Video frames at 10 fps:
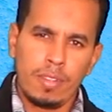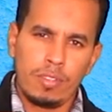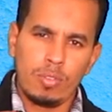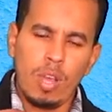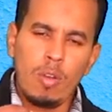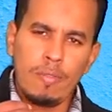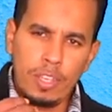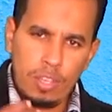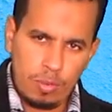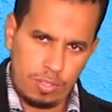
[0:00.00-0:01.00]
to
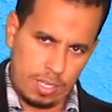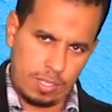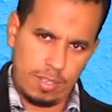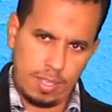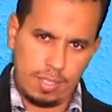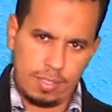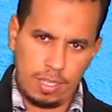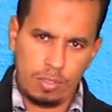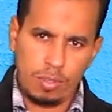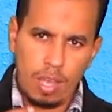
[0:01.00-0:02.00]
overuse it, let's
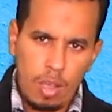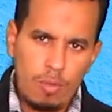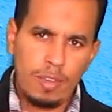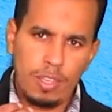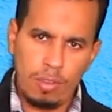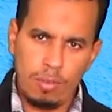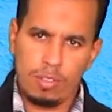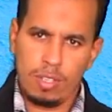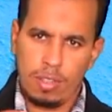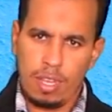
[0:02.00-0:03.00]
say, to
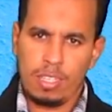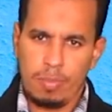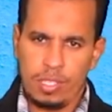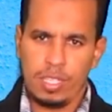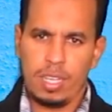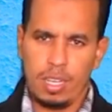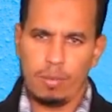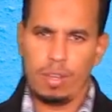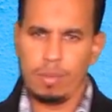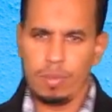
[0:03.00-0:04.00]
overuse that particular
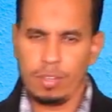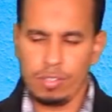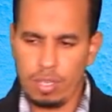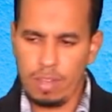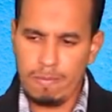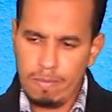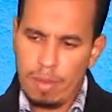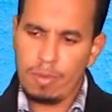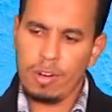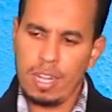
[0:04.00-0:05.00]
word because you have
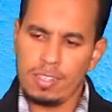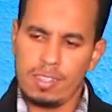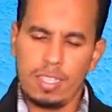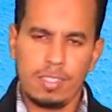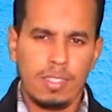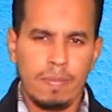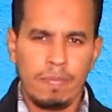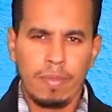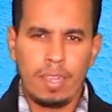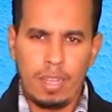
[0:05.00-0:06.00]
memorized it
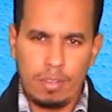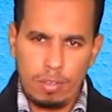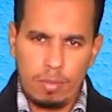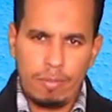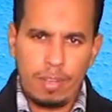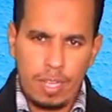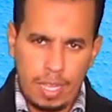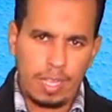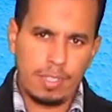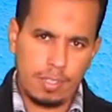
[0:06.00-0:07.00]
and you've
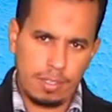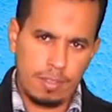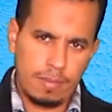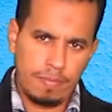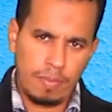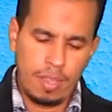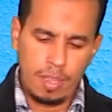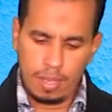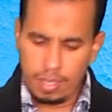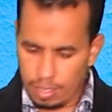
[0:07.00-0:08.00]
liked it.
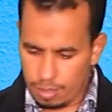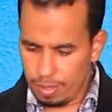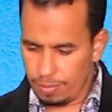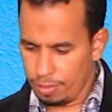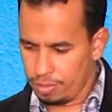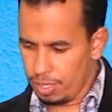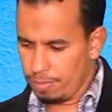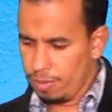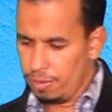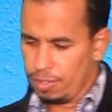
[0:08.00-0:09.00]
Like me, for
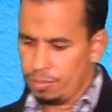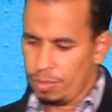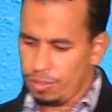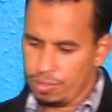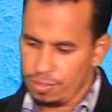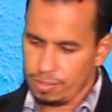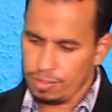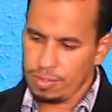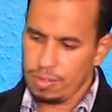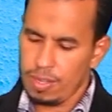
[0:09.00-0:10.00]
example, it
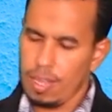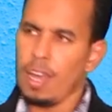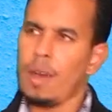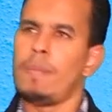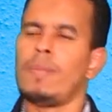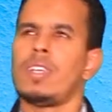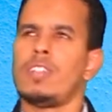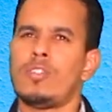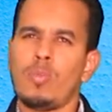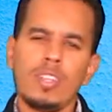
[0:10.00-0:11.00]
was
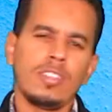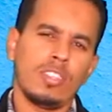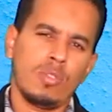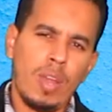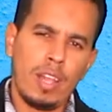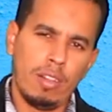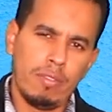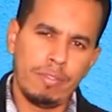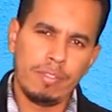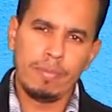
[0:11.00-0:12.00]
in
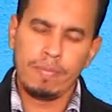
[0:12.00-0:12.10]
2012